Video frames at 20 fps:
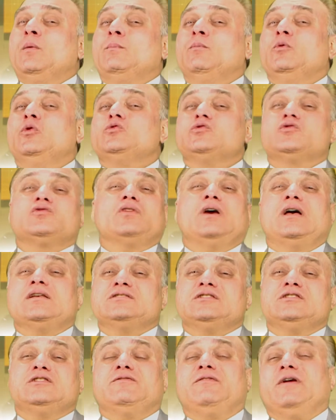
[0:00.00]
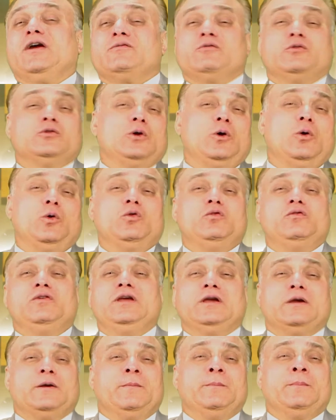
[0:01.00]
moon's transit effect for the whole
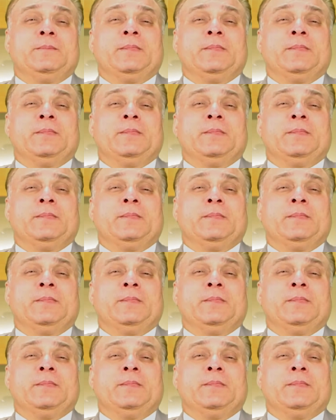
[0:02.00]
week.